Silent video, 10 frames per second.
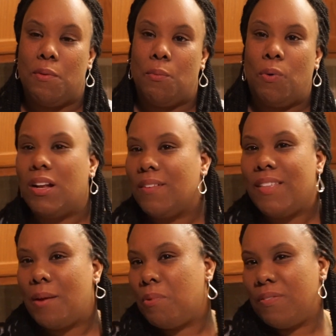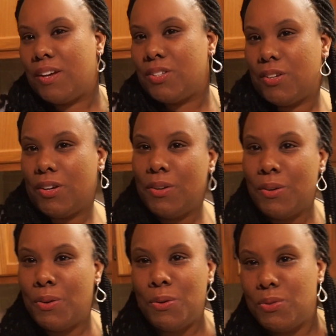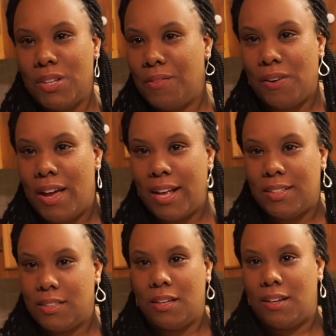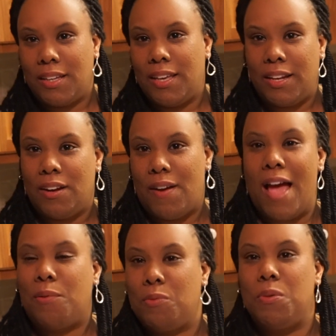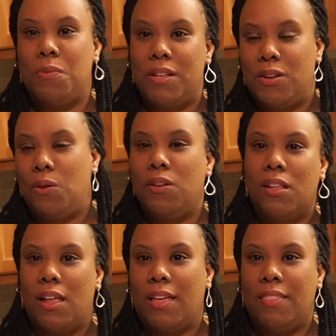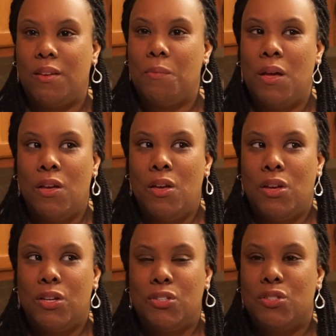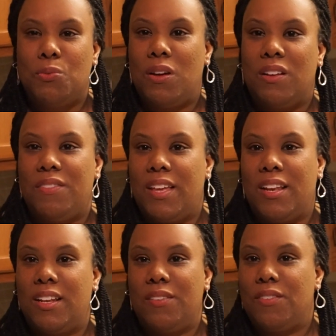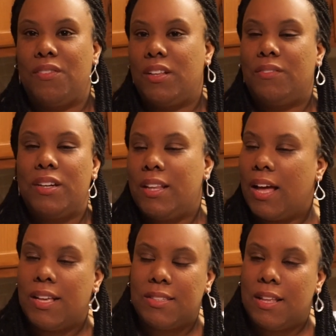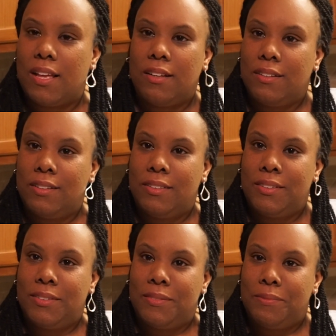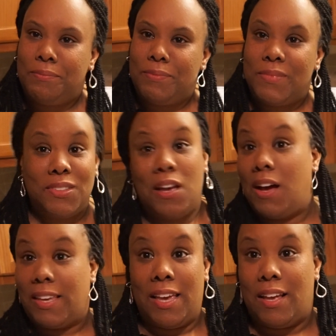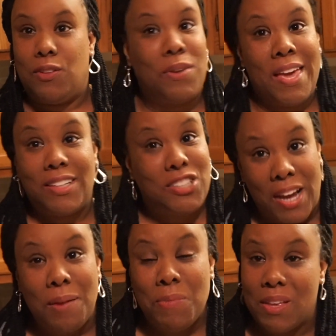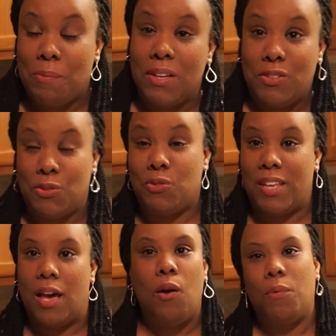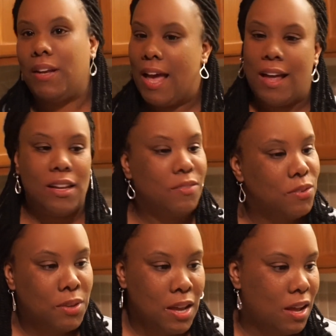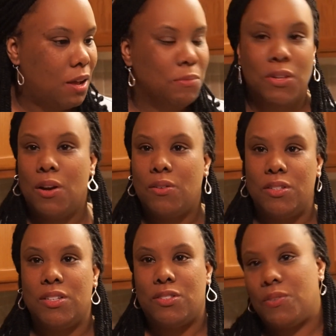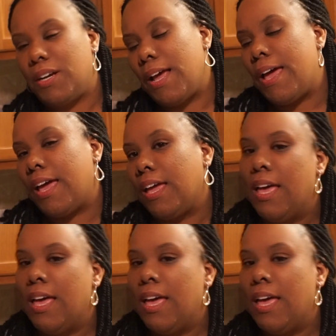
what if that professor who's never had to, again, interact with people that don't look like them, just what if they didn't even really realize that? Again, you can't shame them into saying, oh, well, now I need you to come, to this 3-day